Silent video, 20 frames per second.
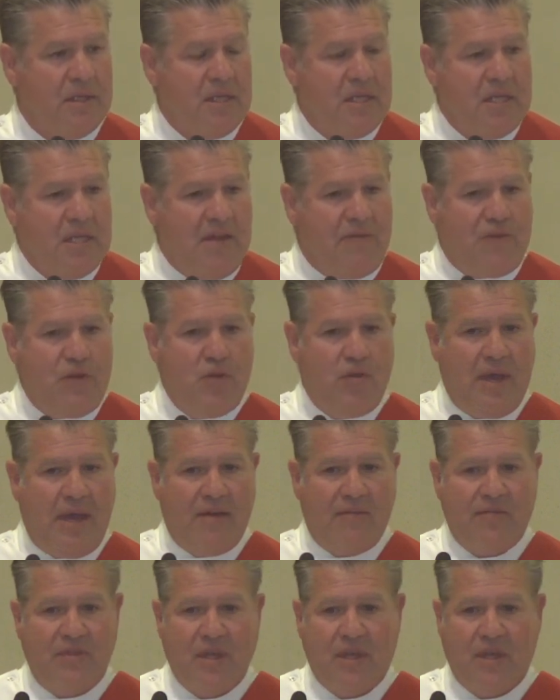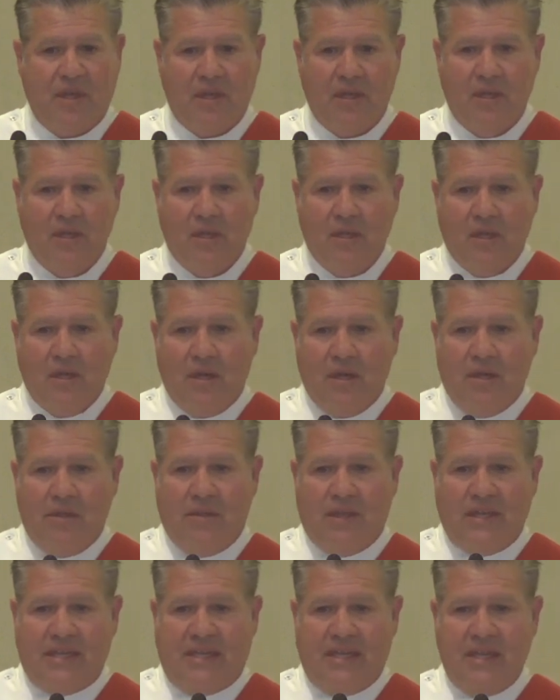If you have the,
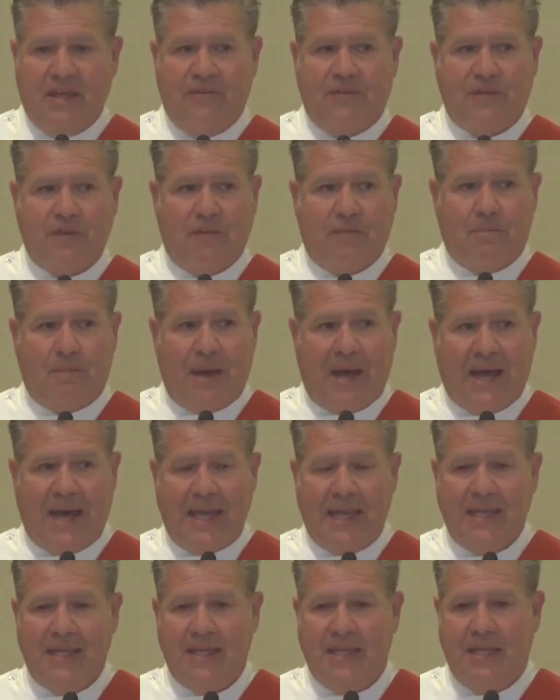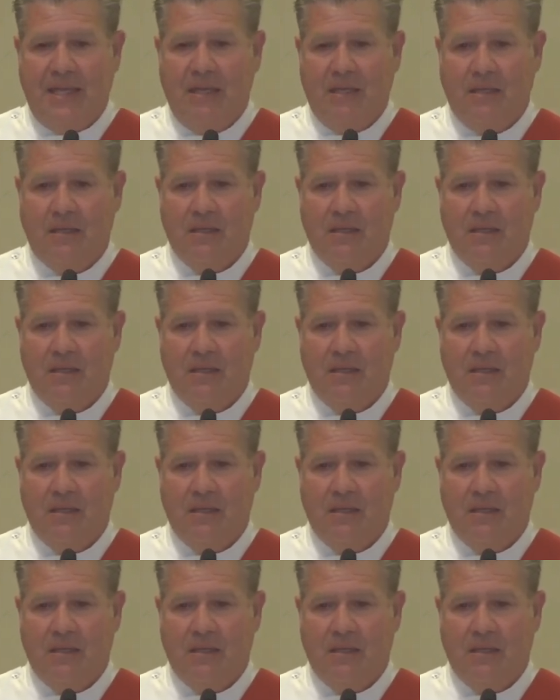the gift of piety,